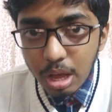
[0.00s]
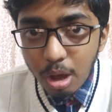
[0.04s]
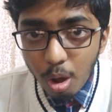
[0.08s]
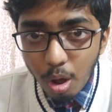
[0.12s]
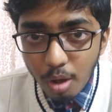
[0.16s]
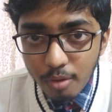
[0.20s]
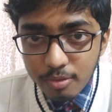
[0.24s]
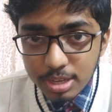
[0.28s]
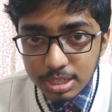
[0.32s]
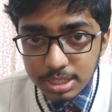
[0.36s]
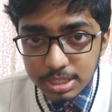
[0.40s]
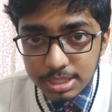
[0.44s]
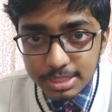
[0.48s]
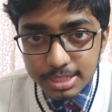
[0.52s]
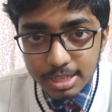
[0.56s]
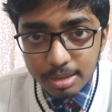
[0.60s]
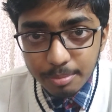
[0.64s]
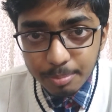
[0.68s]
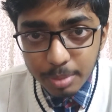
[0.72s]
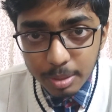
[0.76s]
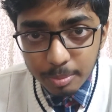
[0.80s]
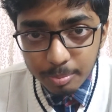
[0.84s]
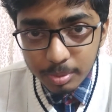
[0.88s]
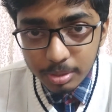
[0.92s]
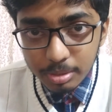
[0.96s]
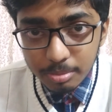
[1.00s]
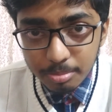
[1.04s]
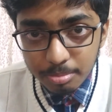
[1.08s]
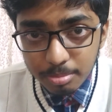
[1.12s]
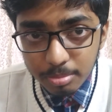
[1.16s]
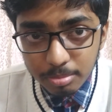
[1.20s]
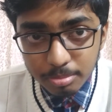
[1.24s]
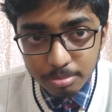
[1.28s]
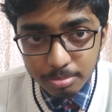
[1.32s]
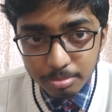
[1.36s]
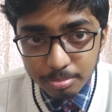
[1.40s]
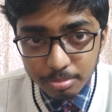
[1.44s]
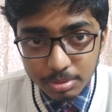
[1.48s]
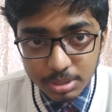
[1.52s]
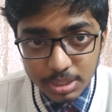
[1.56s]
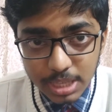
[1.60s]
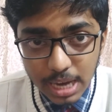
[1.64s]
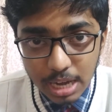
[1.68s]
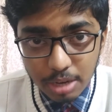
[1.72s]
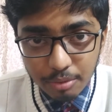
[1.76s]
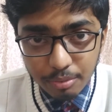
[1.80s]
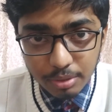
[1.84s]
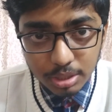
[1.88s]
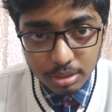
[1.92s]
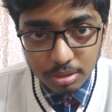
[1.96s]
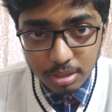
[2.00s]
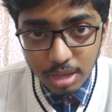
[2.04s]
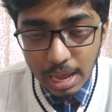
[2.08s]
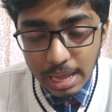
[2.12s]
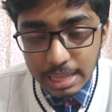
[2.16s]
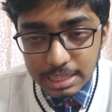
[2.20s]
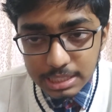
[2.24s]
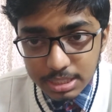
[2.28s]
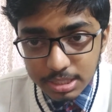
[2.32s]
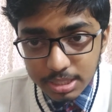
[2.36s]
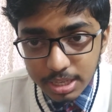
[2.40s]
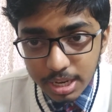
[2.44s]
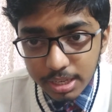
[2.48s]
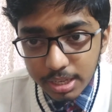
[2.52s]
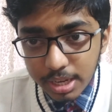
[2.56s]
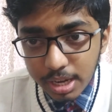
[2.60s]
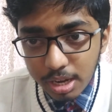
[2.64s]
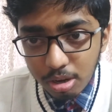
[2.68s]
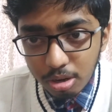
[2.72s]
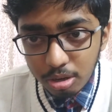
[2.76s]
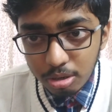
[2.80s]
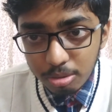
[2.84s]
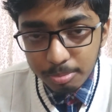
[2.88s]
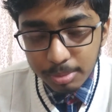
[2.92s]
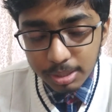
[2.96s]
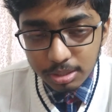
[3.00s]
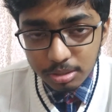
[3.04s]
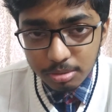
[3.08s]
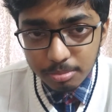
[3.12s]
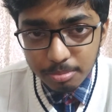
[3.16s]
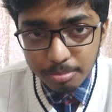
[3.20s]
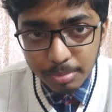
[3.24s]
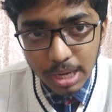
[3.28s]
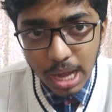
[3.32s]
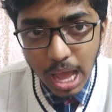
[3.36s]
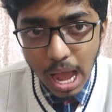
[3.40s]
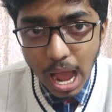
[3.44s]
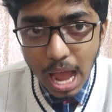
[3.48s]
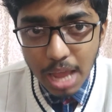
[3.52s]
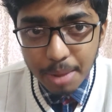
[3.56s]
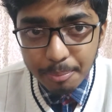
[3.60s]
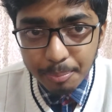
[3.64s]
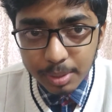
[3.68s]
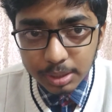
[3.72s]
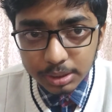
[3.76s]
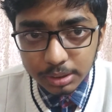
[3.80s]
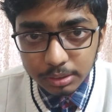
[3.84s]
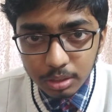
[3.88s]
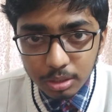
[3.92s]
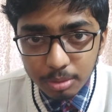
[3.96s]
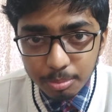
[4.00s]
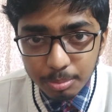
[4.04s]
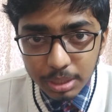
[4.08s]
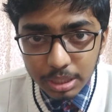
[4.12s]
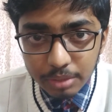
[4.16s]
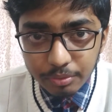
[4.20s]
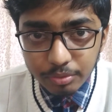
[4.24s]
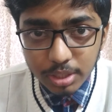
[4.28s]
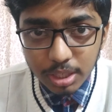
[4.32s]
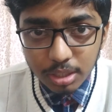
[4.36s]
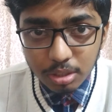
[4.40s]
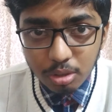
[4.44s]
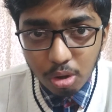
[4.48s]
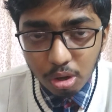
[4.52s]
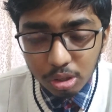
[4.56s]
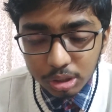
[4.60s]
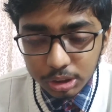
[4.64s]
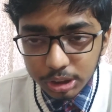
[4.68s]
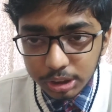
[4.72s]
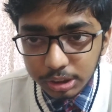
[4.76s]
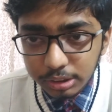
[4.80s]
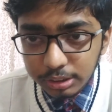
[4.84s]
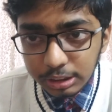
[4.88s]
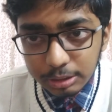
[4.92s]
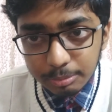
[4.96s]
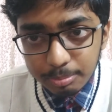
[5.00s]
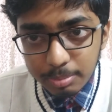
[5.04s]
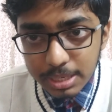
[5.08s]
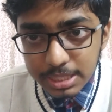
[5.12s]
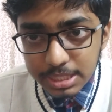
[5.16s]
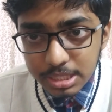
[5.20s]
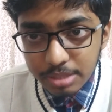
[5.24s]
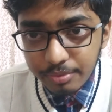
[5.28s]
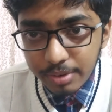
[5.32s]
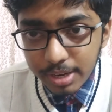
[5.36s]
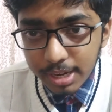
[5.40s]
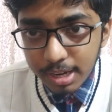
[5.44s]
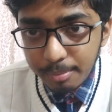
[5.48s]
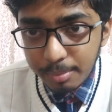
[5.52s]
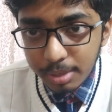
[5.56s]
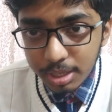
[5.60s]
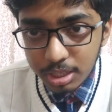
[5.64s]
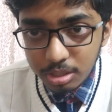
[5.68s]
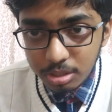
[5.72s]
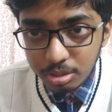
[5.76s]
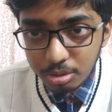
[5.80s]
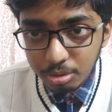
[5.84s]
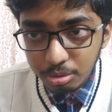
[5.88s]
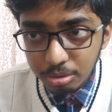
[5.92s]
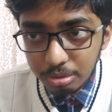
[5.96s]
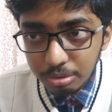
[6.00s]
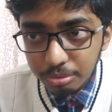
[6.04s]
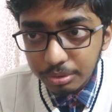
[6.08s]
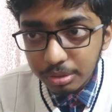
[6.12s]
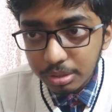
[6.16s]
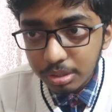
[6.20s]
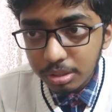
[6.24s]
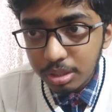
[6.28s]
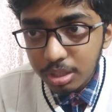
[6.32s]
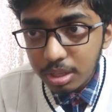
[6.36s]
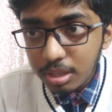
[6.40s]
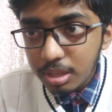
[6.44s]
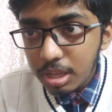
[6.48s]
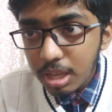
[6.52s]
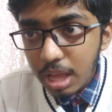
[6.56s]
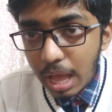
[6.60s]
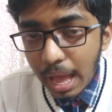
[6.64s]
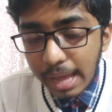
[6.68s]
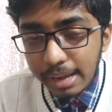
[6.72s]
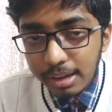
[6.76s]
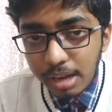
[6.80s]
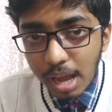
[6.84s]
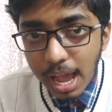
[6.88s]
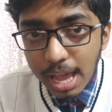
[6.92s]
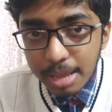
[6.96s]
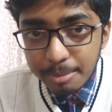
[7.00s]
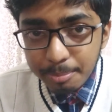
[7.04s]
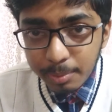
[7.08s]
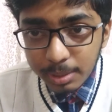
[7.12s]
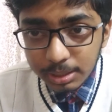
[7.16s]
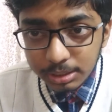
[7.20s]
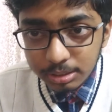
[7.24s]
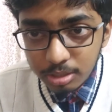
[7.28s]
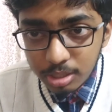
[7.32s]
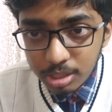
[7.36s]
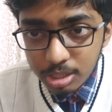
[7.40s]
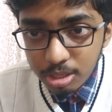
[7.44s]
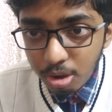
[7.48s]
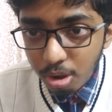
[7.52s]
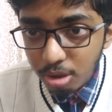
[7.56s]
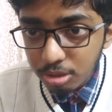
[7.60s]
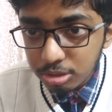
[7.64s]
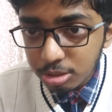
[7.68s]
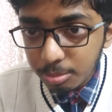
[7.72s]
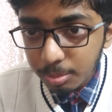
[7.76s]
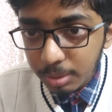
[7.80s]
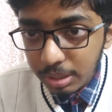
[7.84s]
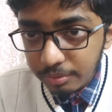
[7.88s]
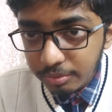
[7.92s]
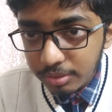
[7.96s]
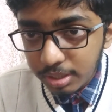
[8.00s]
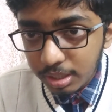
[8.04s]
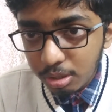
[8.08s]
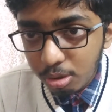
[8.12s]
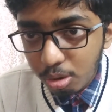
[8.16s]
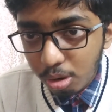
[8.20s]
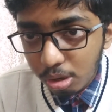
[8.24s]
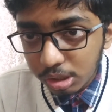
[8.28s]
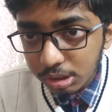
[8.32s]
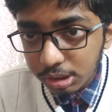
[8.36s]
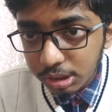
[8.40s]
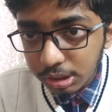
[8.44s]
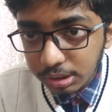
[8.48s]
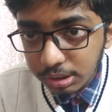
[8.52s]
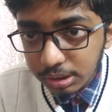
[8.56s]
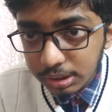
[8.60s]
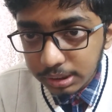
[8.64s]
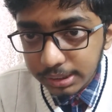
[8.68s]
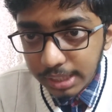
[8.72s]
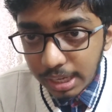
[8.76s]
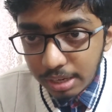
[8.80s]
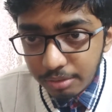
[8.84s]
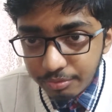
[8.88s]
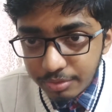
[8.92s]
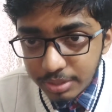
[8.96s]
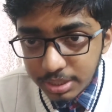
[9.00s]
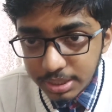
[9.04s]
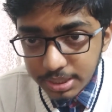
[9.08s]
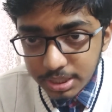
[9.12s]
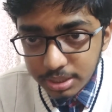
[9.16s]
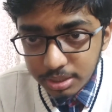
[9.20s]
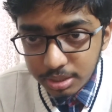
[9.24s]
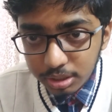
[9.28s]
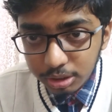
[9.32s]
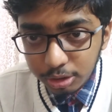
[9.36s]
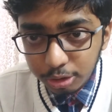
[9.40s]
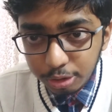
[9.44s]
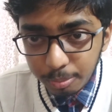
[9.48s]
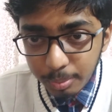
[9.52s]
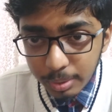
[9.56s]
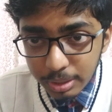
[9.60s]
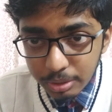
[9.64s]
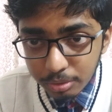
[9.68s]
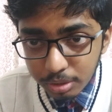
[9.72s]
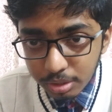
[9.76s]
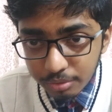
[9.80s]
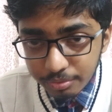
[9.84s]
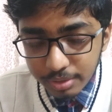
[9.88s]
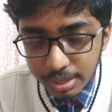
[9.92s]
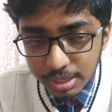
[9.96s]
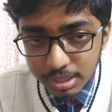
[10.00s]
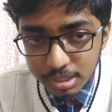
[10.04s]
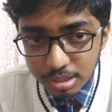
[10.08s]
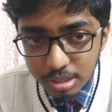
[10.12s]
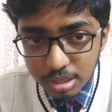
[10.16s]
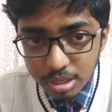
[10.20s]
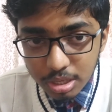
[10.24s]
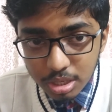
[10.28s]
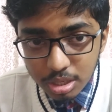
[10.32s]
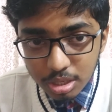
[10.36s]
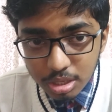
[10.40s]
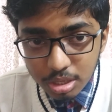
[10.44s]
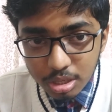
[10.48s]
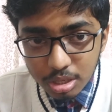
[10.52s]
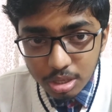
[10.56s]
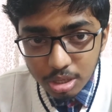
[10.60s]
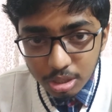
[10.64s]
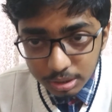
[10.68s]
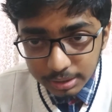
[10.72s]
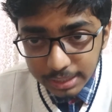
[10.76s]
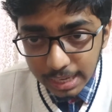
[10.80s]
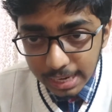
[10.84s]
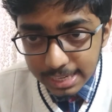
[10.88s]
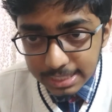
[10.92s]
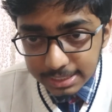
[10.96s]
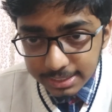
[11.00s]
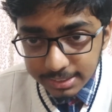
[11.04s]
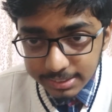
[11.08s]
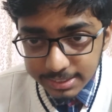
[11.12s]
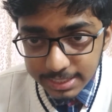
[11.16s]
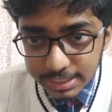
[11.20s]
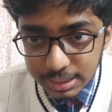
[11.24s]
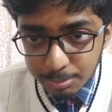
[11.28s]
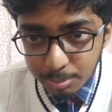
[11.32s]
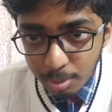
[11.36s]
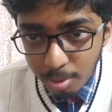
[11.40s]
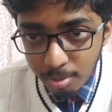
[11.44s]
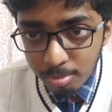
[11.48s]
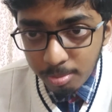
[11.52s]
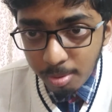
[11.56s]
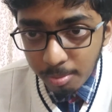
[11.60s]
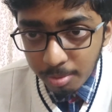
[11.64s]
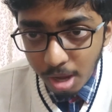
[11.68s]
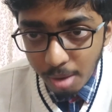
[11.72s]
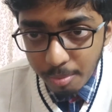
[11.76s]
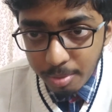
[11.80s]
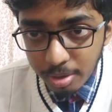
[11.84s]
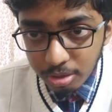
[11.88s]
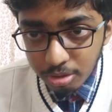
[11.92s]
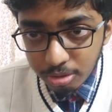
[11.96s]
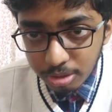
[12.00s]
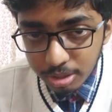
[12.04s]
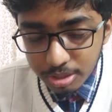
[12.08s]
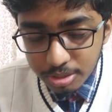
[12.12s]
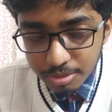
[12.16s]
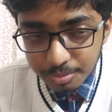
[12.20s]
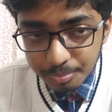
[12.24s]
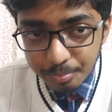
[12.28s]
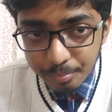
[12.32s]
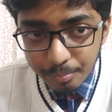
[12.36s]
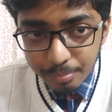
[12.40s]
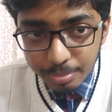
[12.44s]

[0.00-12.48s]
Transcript: Obviously, some people side with Einstein and all, but I personally believe that consciousness plays a fundamental role. And I personally also believe that consciousness and physics should be unified. That is the 6th problem. I'm coming to it.